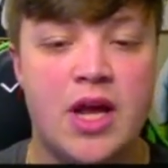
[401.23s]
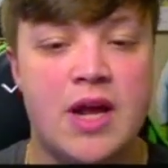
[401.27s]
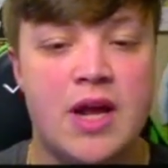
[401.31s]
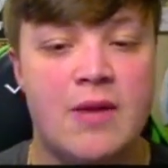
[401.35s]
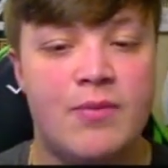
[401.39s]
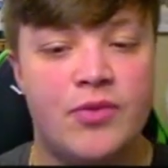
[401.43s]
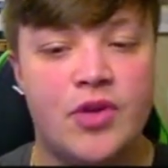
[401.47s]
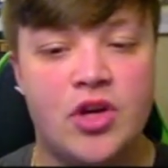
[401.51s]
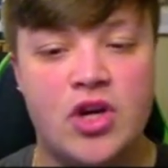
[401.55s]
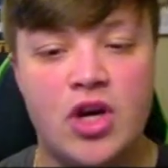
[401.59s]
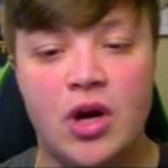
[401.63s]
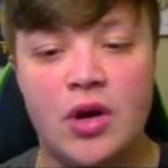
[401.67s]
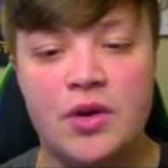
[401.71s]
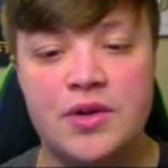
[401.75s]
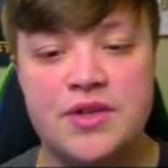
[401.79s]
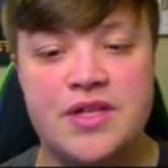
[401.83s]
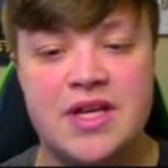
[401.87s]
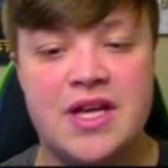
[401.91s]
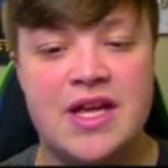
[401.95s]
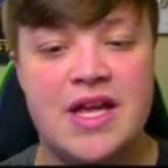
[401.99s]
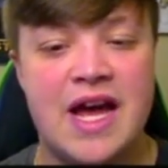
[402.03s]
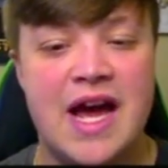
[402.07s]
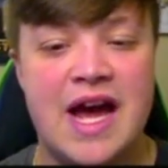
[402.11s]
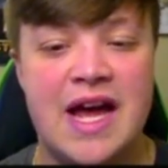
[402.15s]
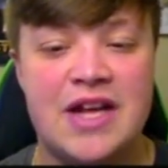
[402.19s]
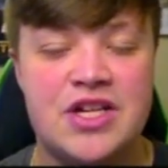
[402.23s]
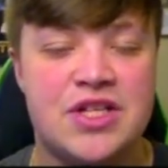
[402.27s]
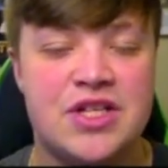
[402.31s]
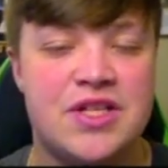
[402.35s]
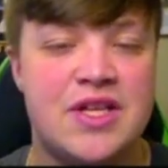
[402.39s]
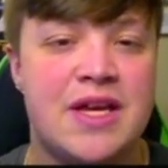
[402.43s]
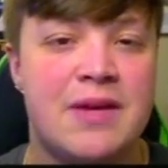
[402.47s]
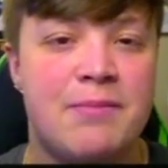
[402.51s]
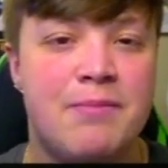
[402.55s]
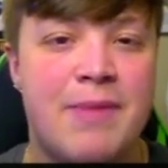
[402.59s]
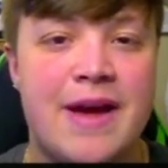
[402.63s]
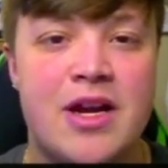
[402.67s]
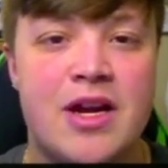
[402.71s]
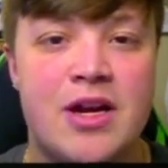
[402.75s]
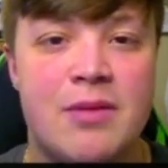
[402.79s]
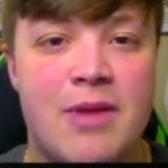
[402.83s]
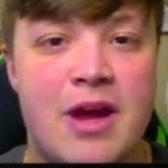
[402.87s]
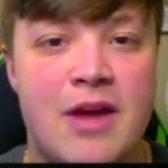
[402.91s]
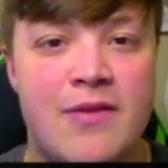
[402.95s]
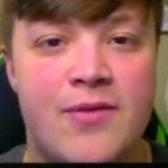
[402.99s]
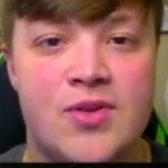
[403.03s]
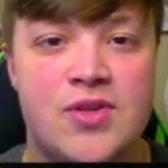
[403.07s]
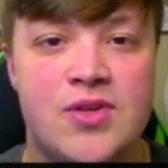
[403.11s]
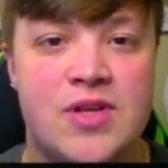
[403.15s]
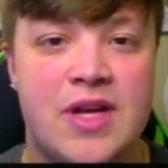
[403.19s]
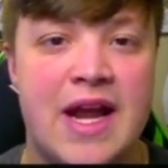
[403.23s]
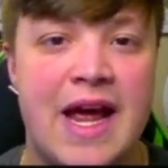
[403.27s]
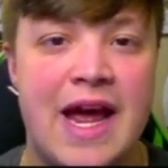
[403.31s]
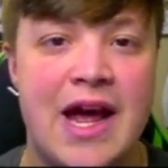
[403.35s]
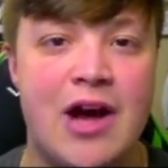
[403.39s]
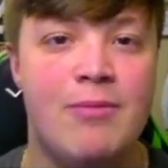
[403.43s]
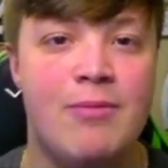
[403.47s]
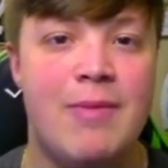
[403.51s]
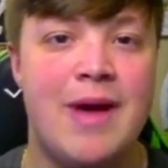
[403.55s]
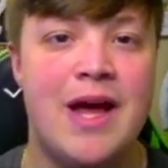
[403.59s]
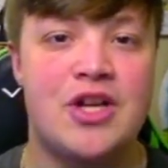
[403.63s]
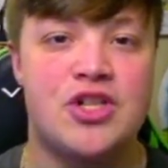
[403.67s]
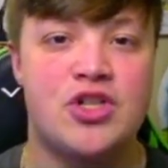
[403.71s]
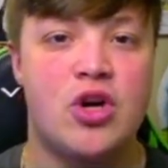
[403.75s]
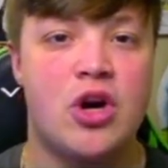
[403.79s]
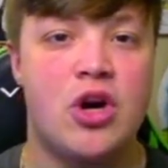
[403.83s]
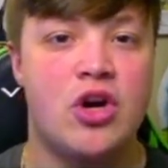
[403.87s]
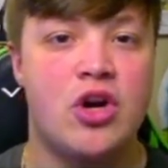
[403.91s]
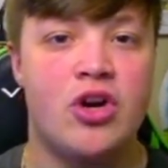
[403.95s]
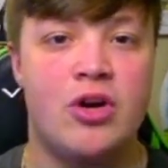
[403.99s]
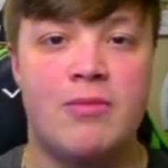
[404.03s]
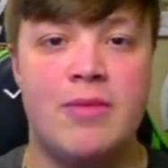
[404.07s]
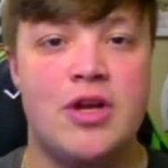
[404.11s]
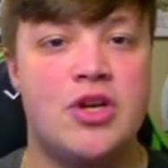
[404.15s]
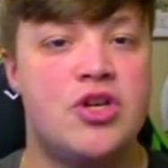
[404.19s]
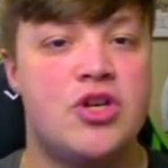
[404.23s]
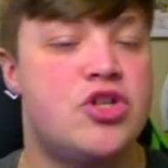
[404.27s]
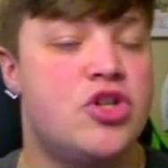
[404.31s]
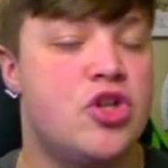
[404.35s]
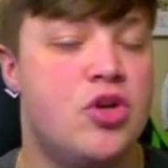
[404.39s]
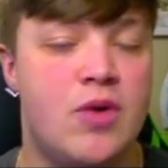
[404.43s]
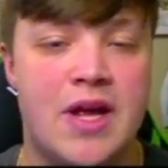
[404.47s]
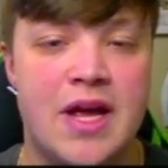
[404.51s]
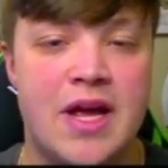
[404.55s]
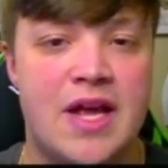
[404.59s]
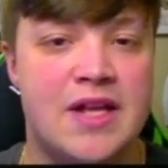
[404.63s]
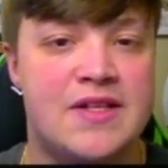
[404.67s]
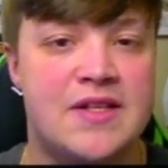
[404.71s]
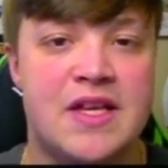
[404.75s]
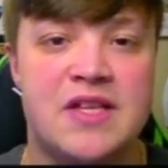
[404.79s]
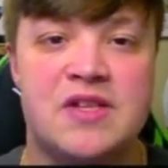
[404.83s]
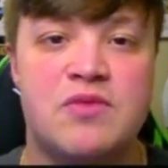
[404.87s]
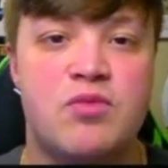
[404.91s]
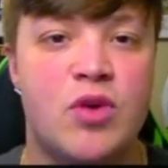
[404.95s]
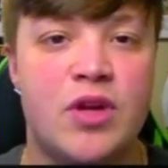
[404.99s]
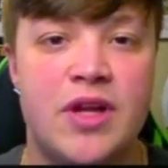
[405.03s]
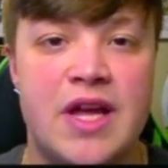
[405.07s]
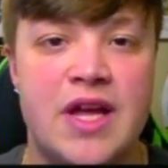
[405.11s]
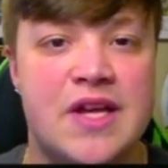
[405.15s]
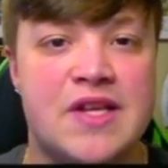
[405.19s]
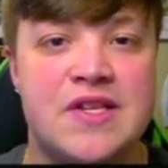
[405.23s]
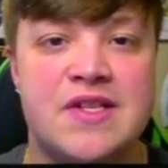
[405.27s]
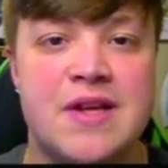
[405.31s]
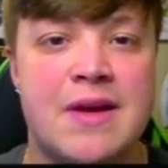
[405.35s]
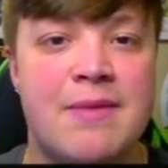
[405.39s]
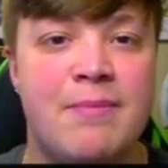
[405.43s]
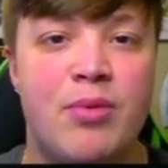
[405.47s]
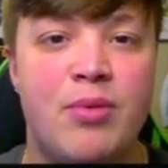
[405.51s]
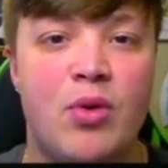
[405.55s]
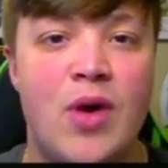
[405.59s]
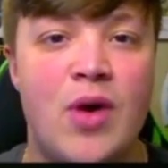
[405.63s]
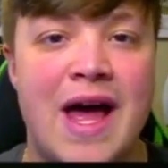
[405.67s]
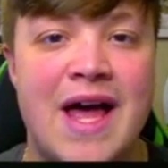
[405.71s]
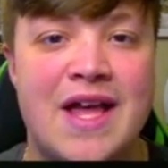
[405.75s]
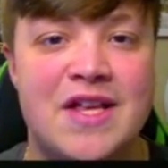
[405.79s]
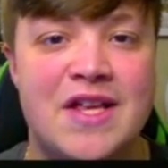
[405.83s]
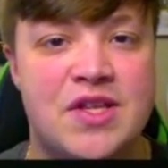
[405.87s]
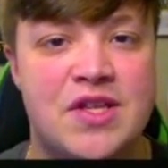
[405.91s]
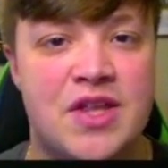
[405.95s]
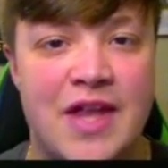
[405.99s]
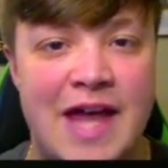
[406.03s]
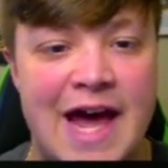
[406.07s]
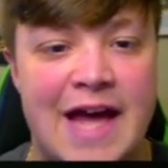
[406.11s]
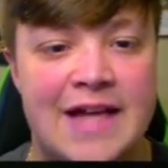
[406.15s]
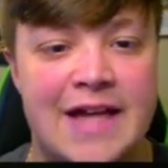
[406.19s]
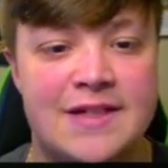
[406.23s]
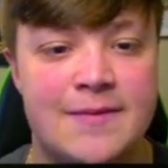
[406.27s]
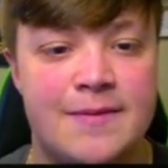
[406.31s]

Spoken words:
The Colts, I just think Baker Mayfield's going to outmatch Gardner Minshew. It's really as simple as that.